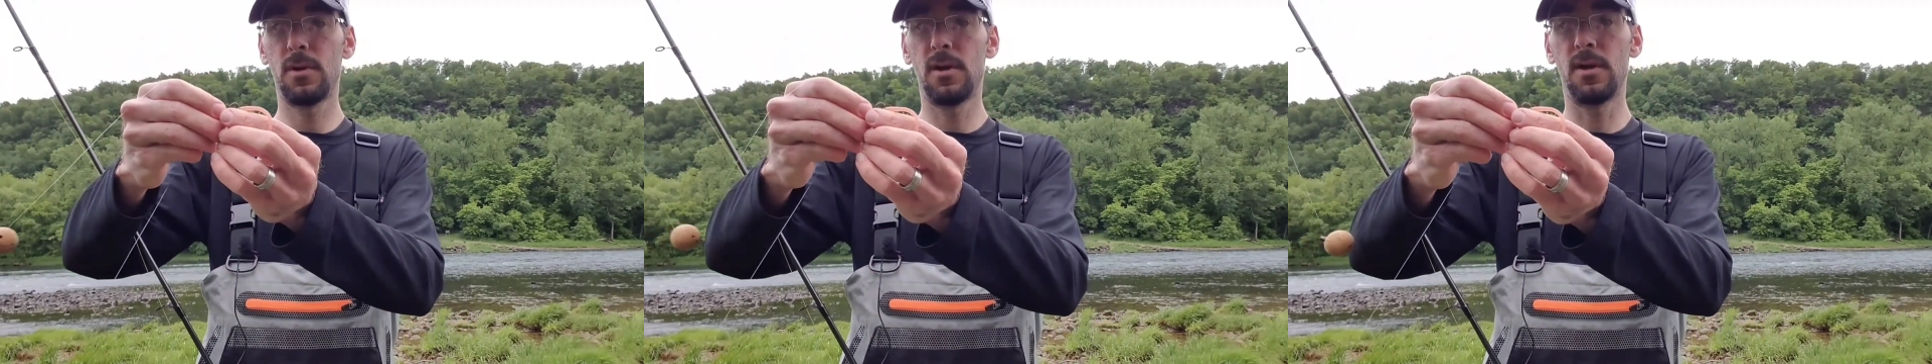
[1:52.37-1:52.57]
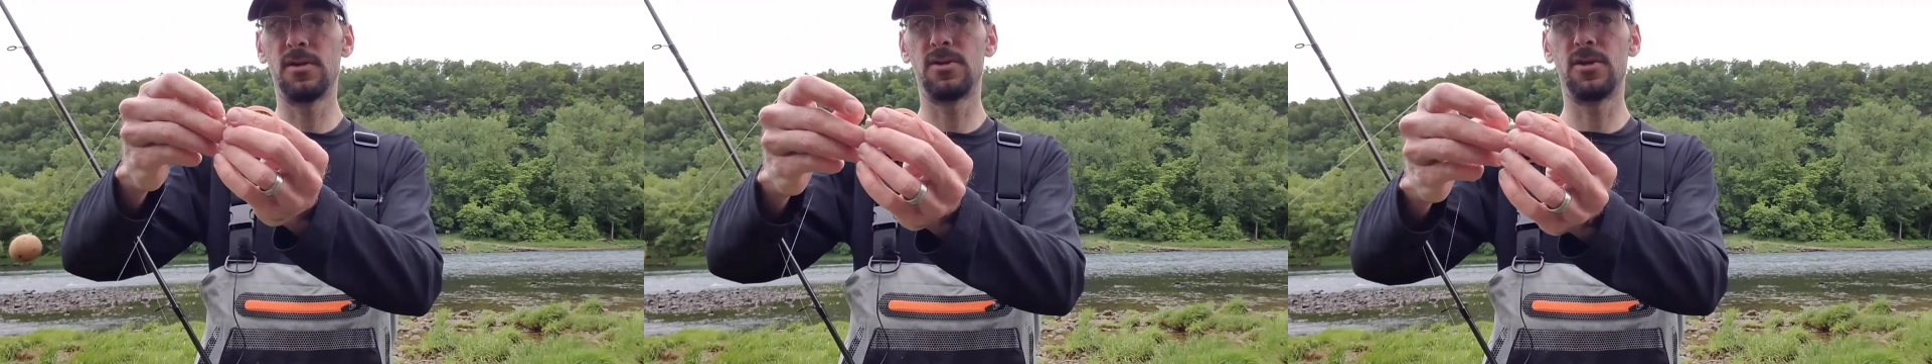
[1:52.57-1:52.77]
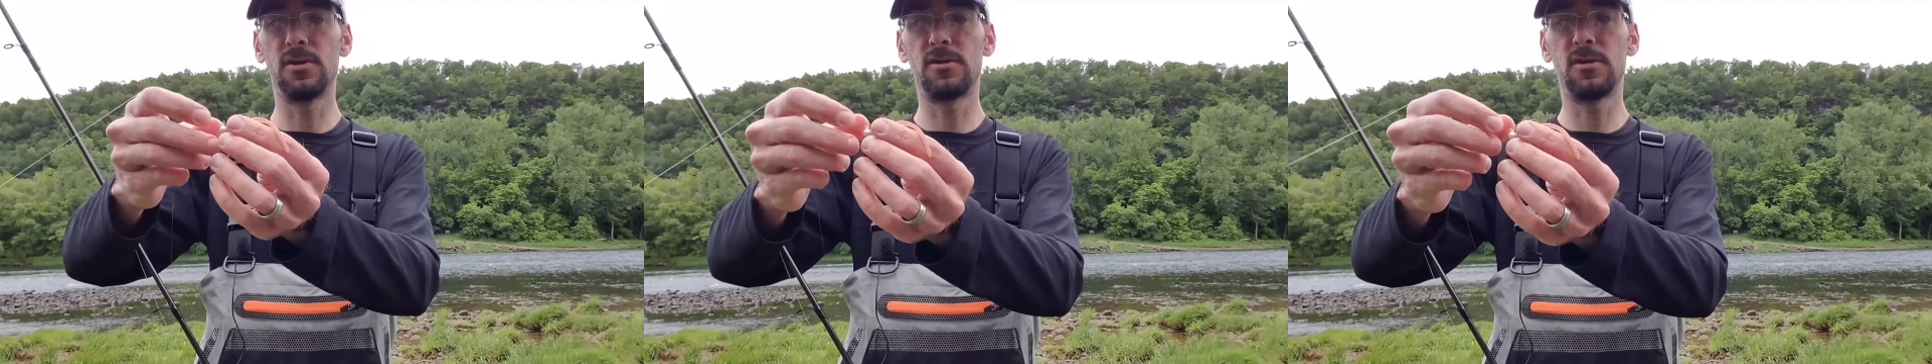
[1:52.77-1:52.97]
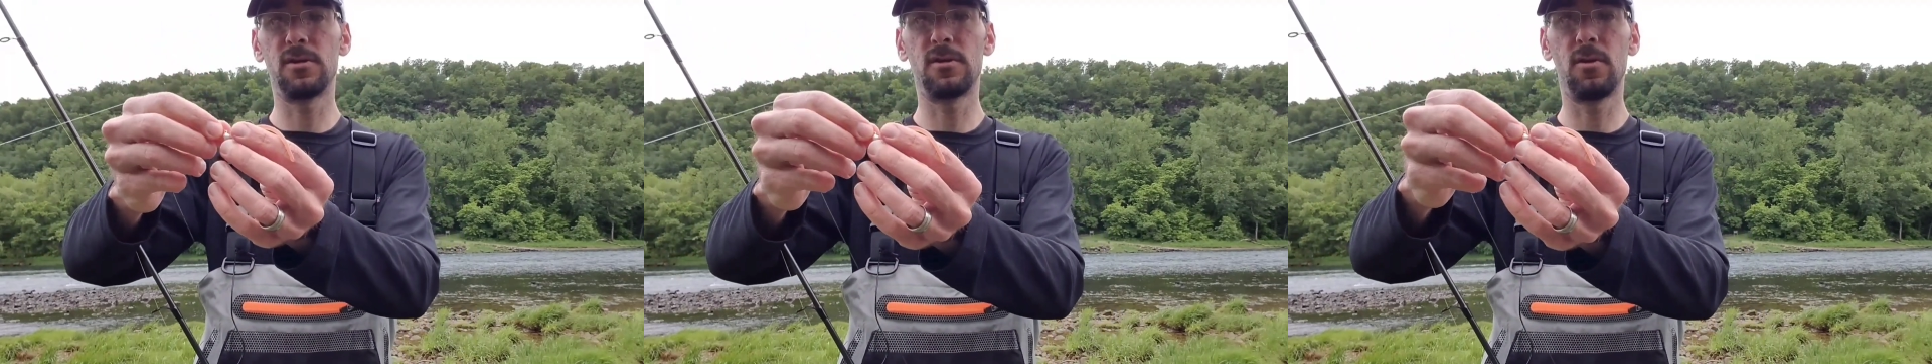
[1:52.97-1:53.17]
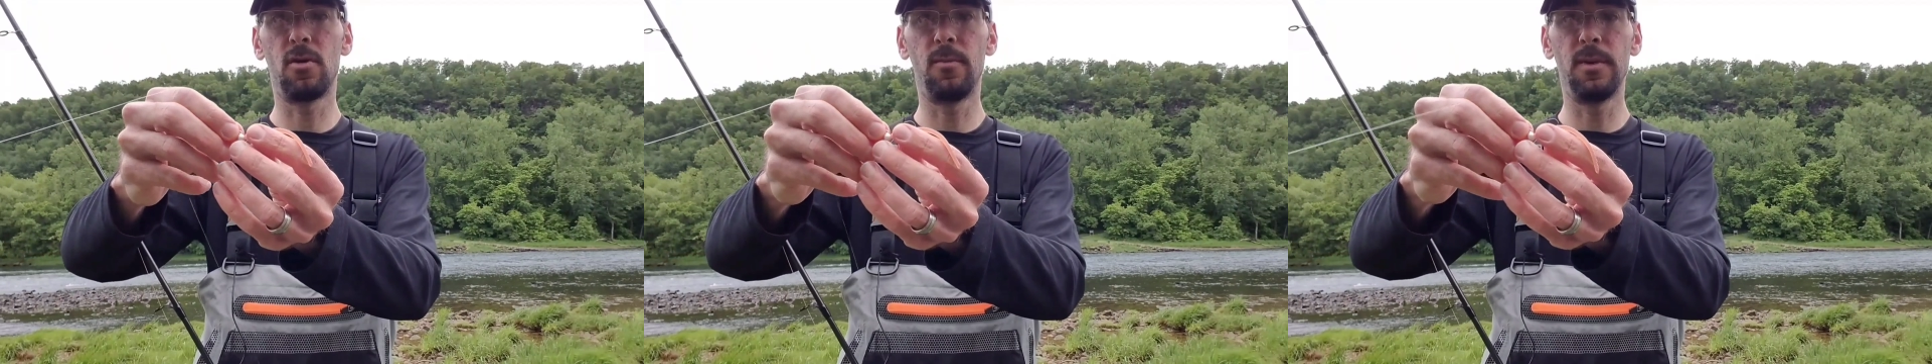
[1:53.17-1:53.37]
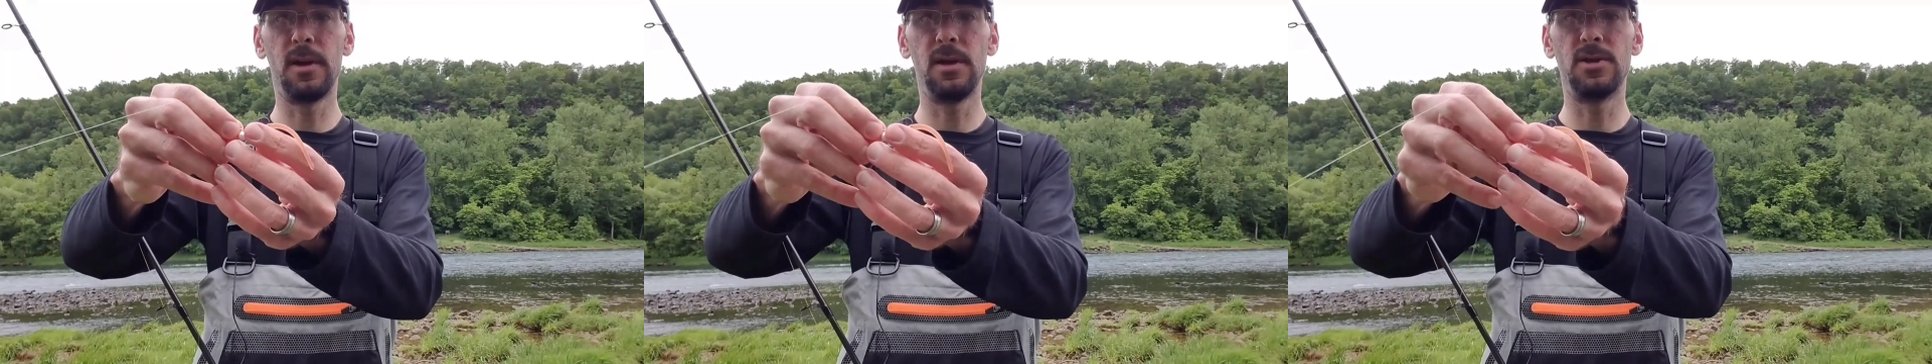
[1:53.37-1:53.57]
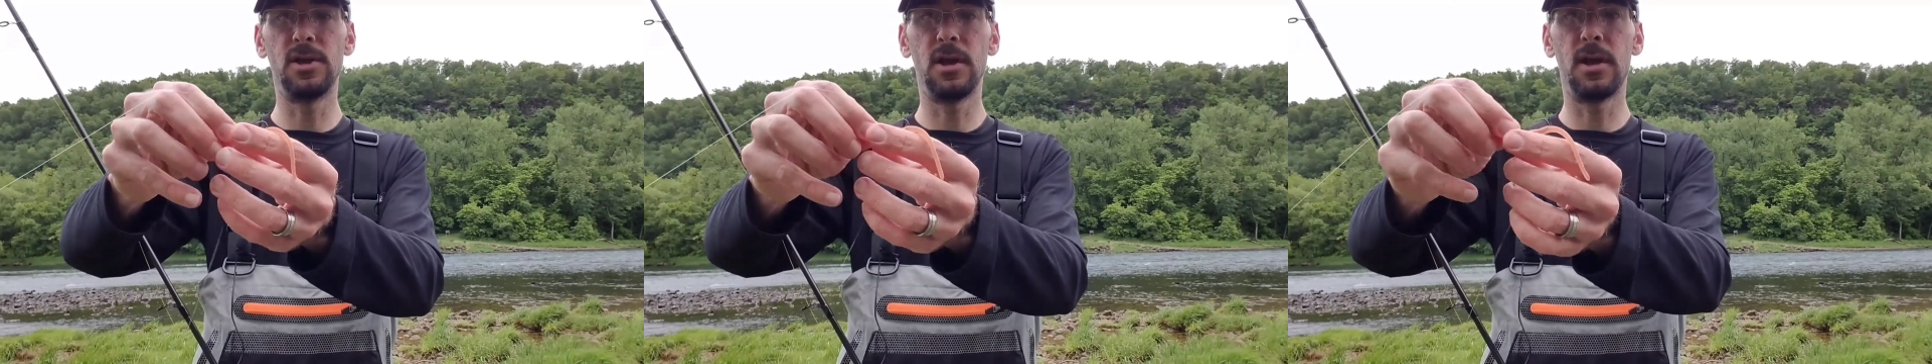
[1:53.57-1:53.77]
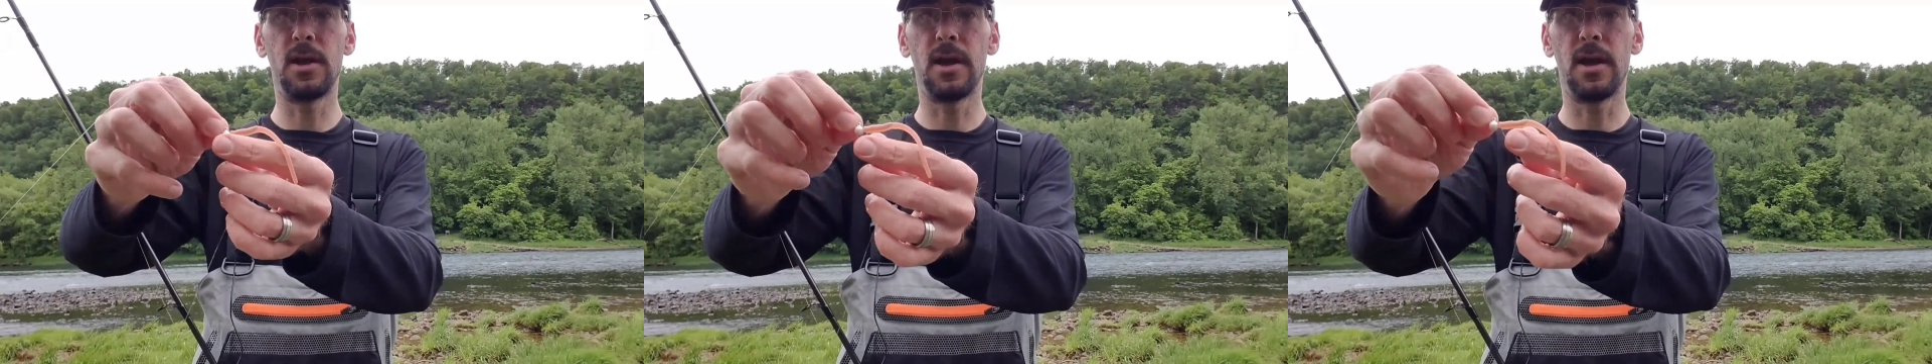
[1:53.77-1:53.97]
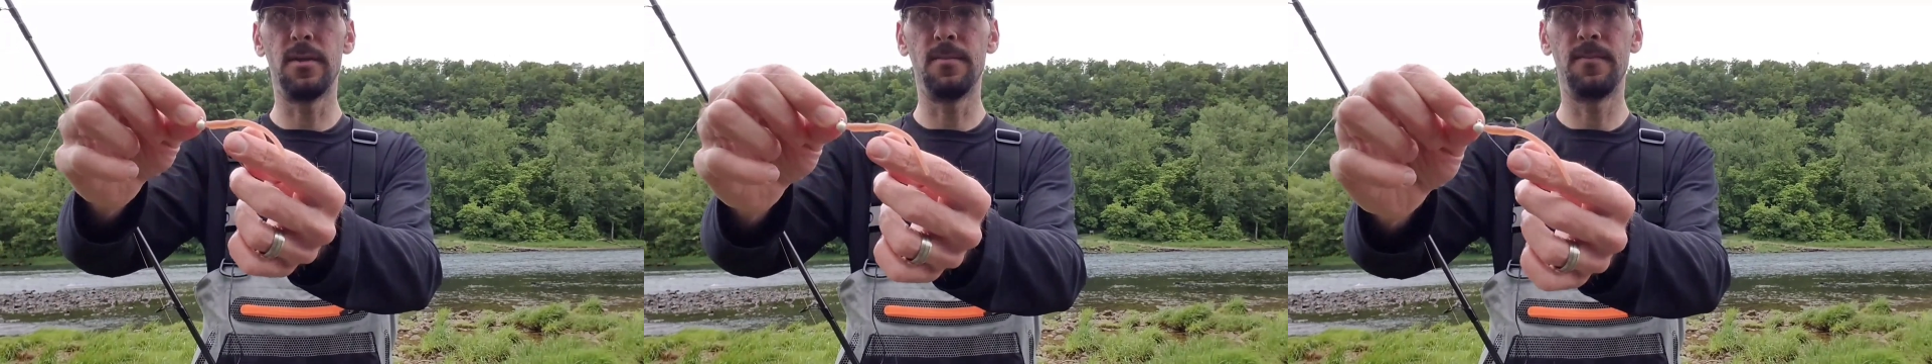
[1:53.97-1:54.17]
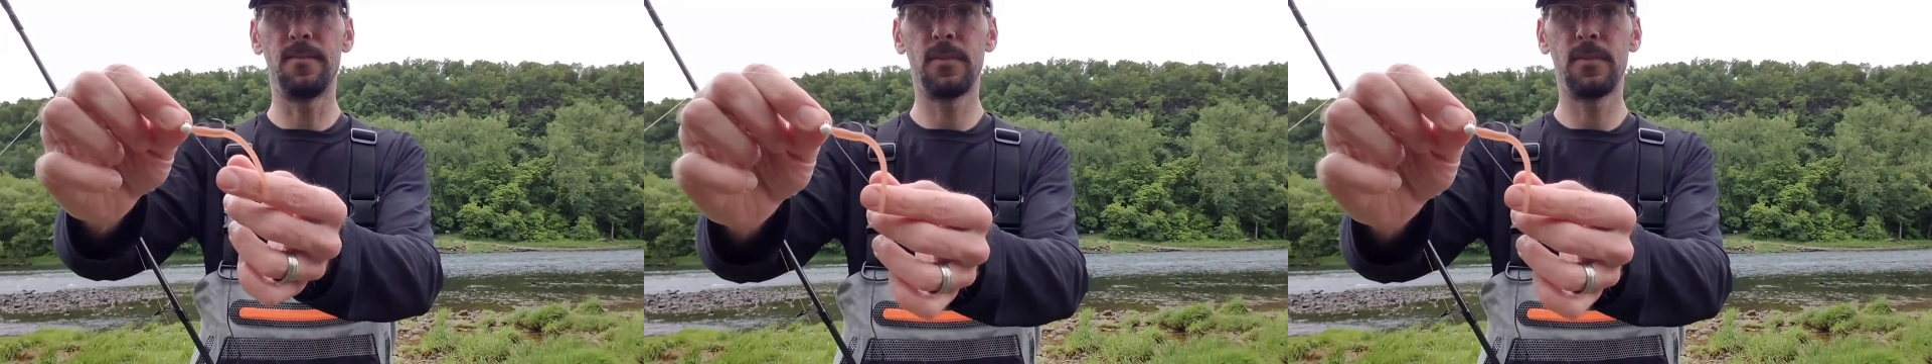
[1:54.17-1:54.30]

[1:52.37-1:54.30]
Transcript: is just this little bitty jig head.